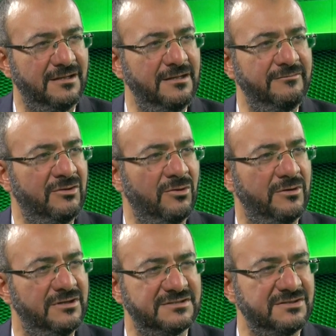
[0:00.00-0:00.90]
even though
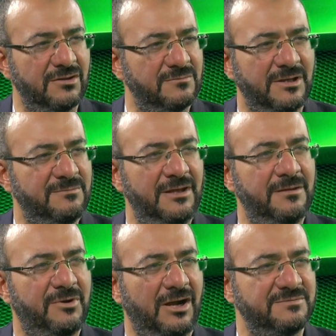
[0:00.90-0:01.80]
it is not, but
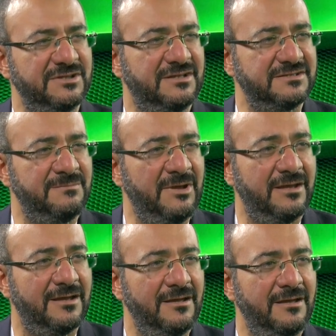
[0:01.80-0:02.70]
perhaps it doesn't
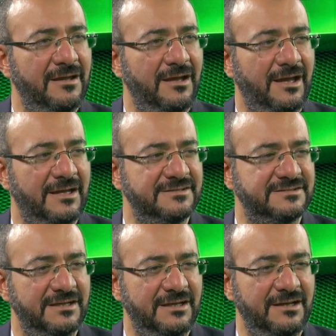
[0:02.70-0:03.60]
make
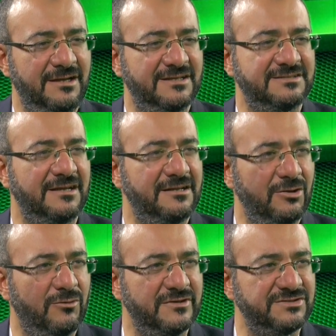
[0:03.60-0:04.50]
as an
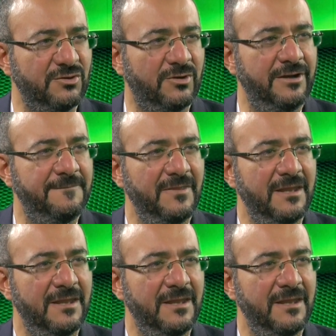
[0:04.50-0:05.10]
exciting of a story.